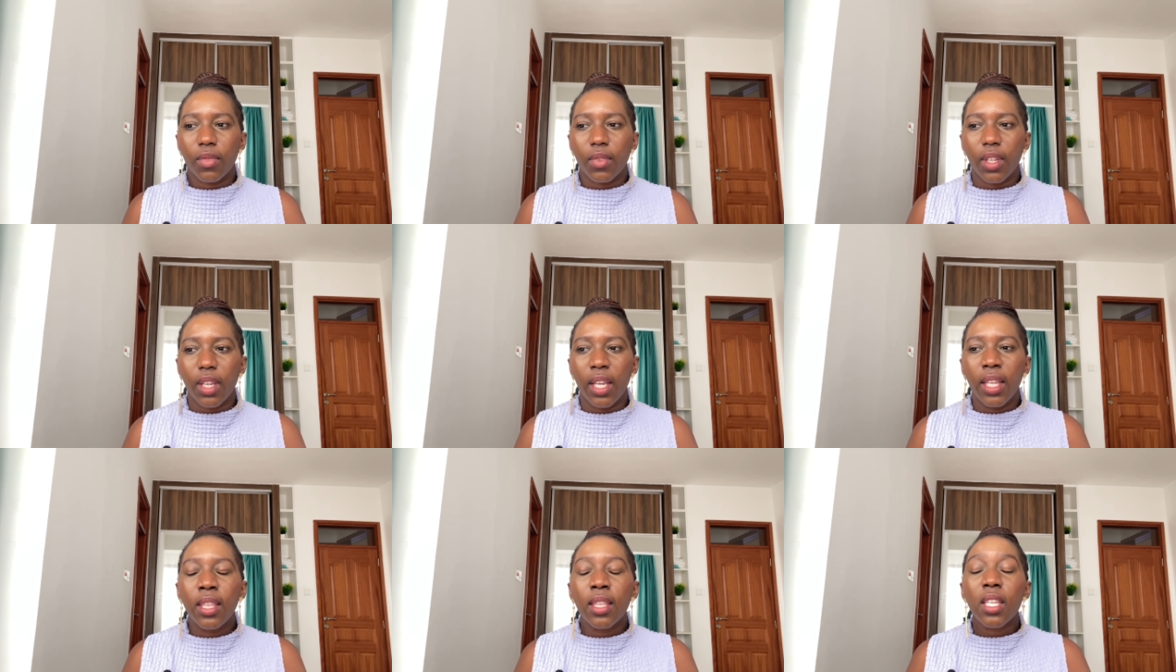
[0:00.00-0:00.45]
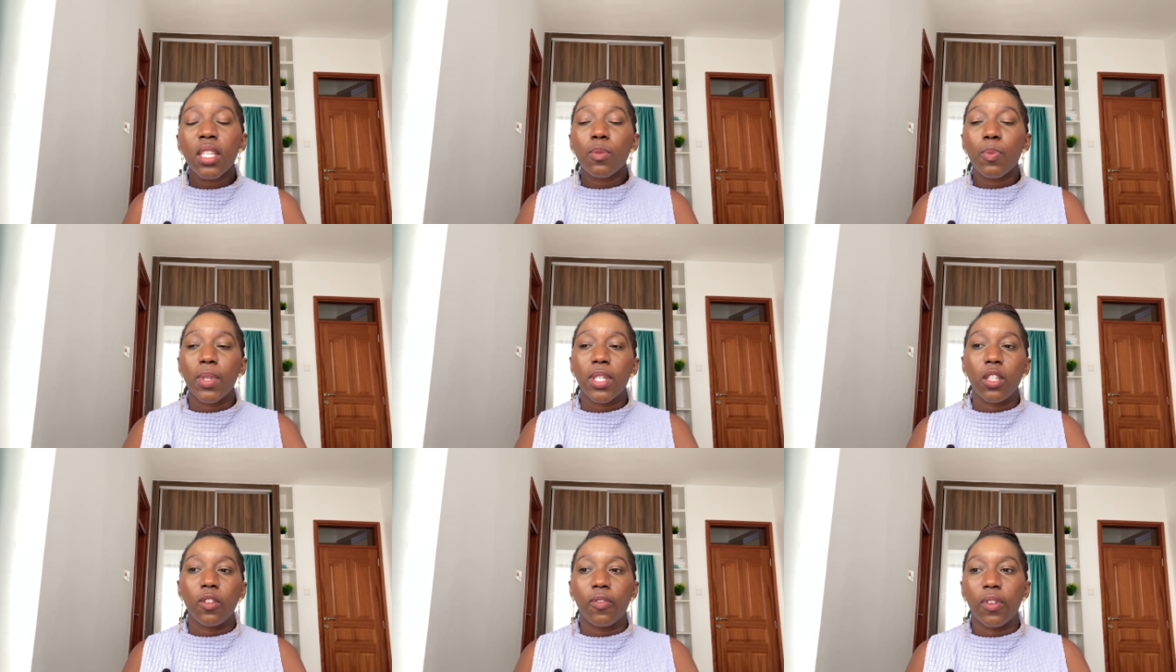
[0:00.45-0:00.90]
in this
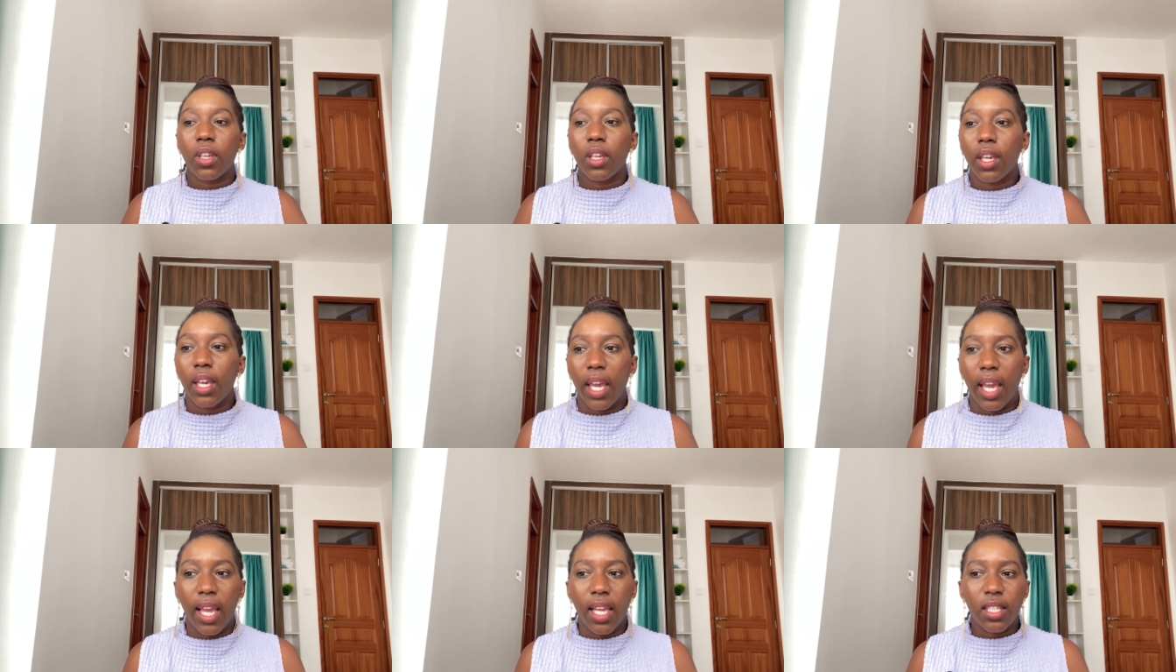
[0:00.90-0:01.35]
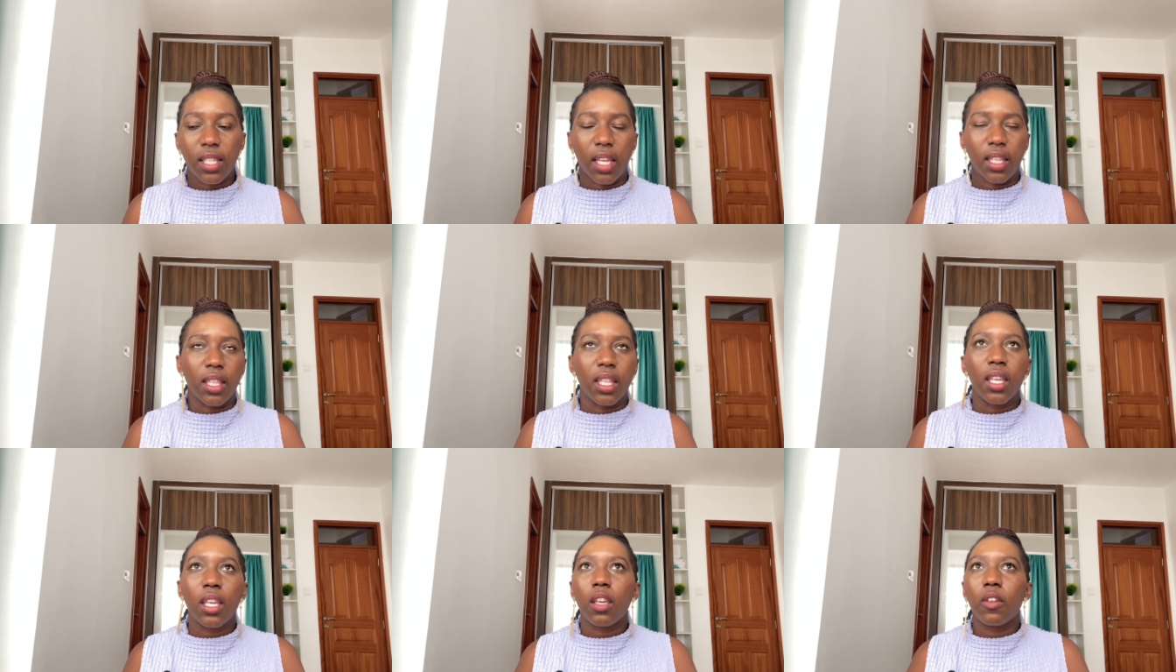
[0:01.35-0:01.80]
specific case, I
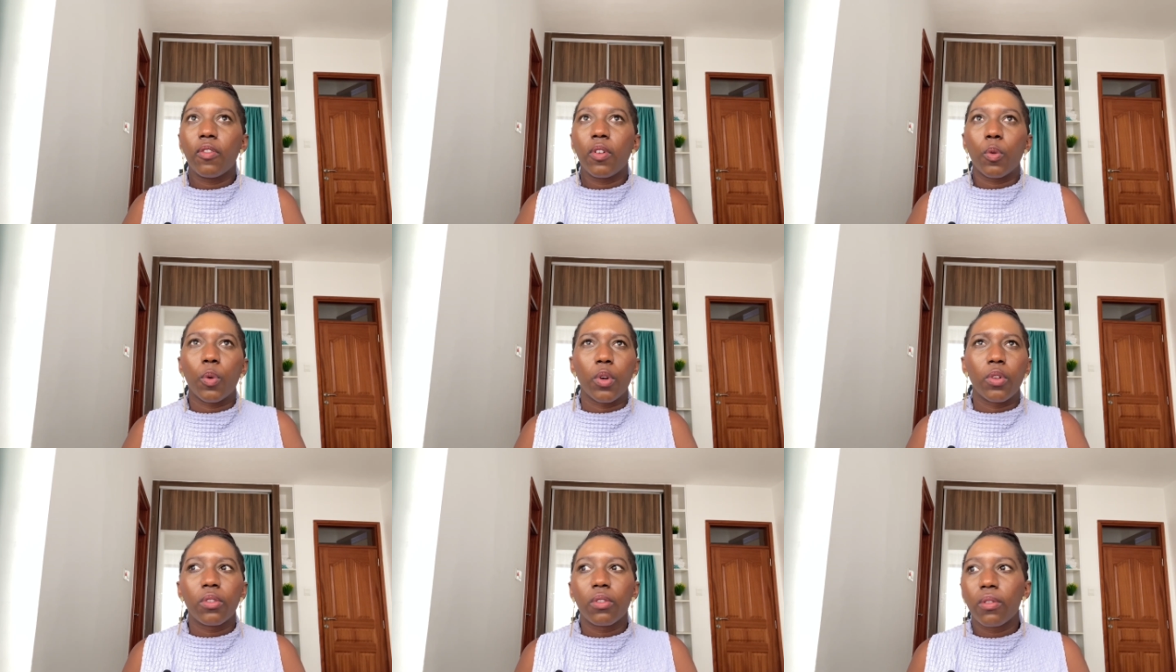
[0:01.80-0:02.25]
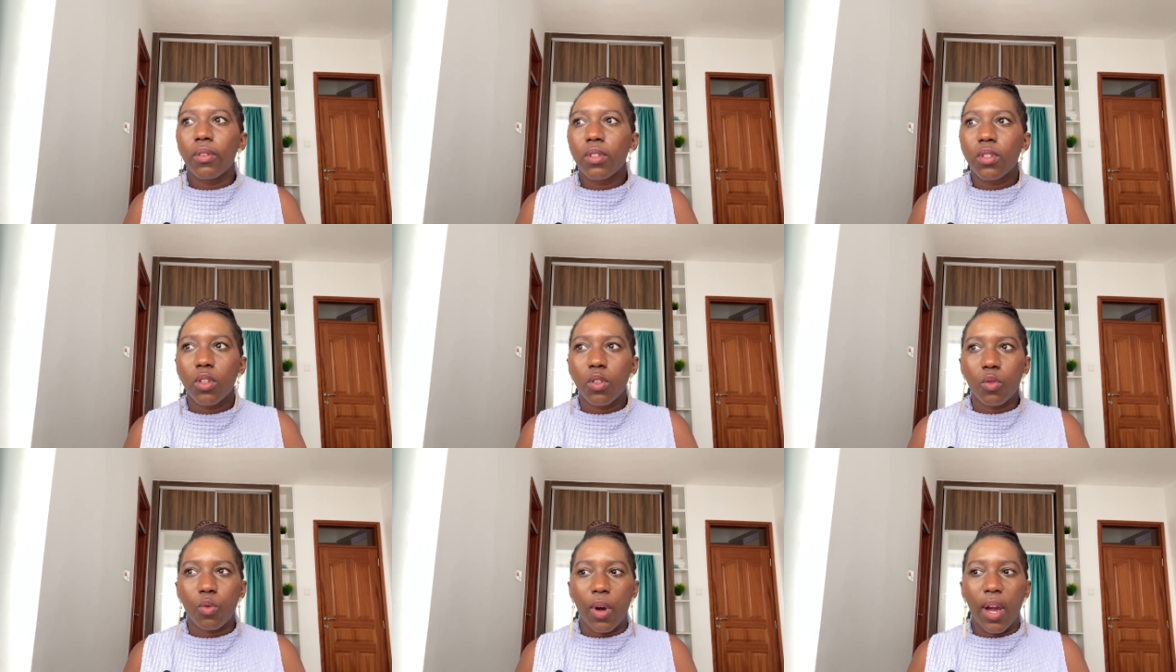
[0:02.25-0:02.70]
think even one of the
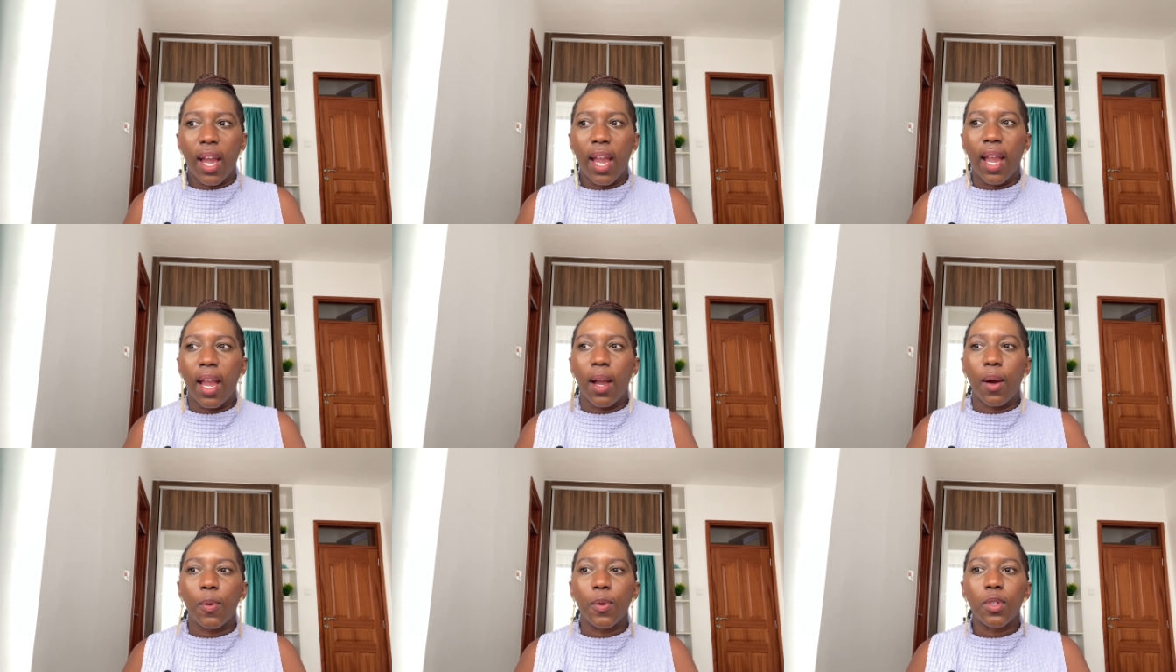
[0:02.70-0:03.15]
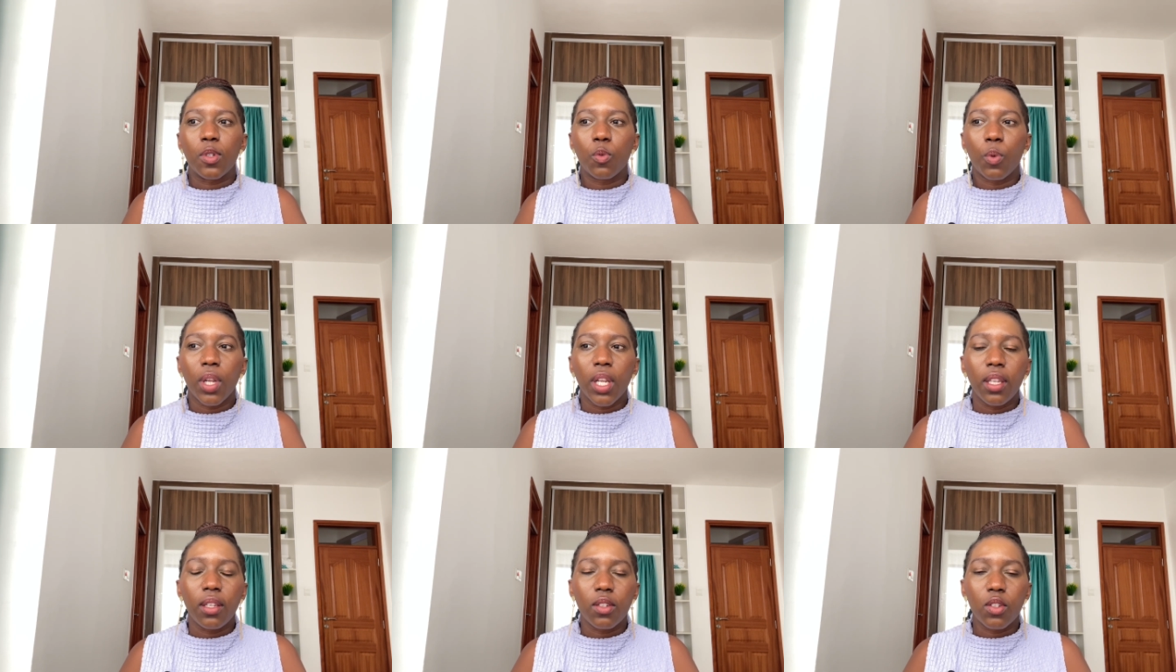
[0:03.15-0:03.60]
reasons why I was
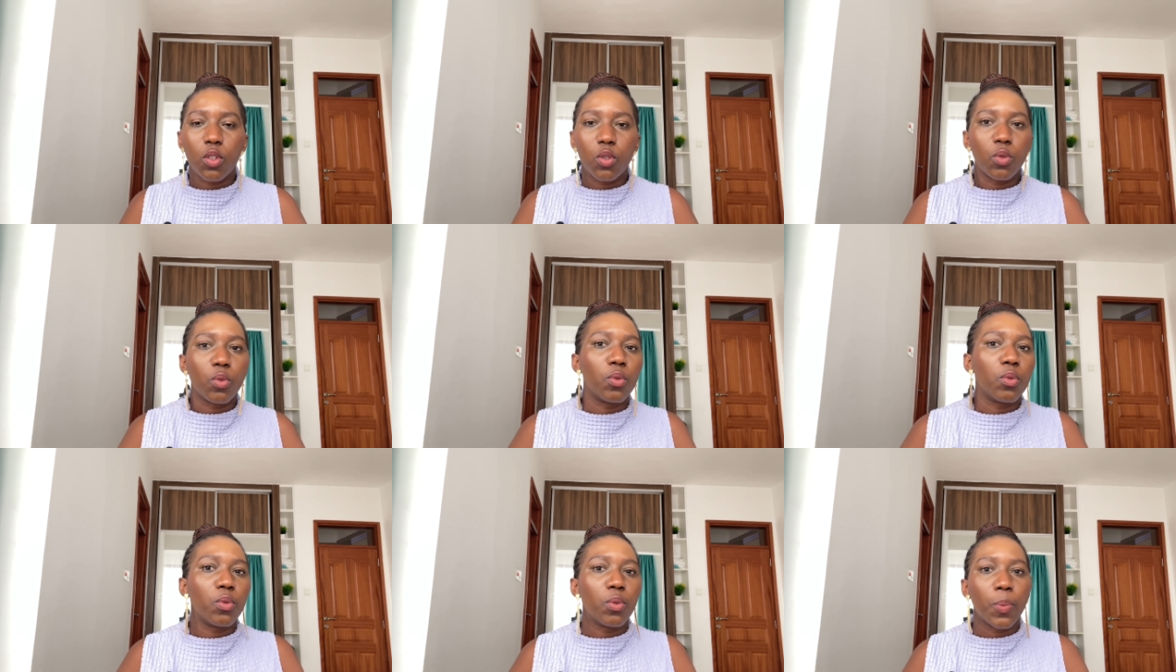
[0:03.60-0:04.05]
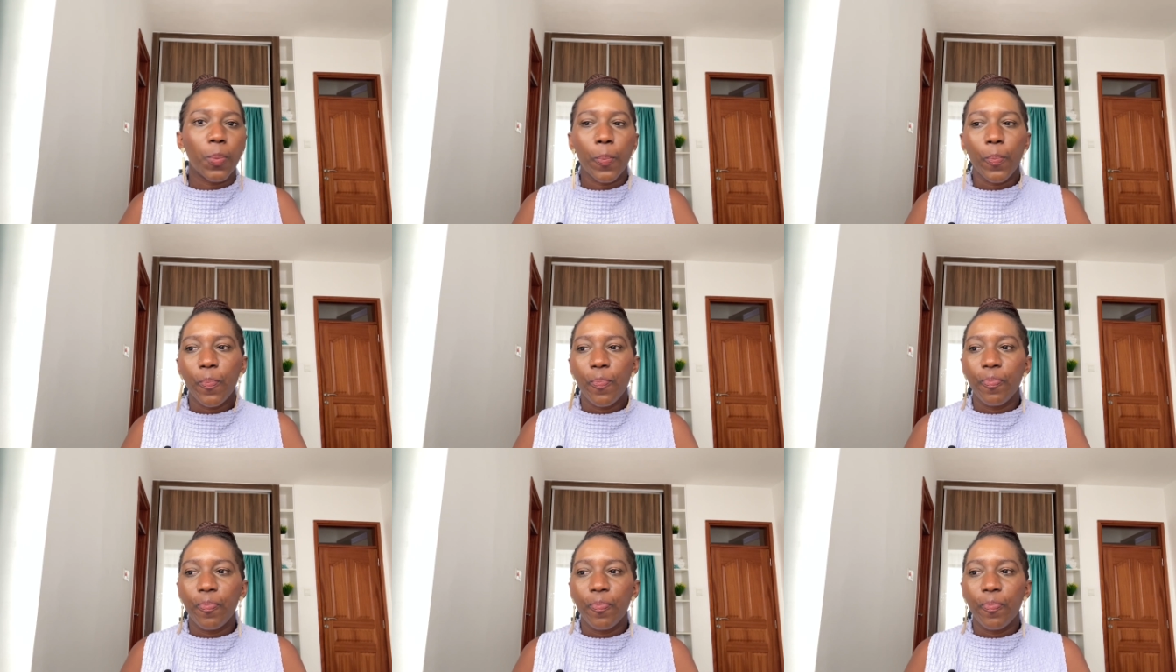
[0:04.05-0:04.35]
willing to,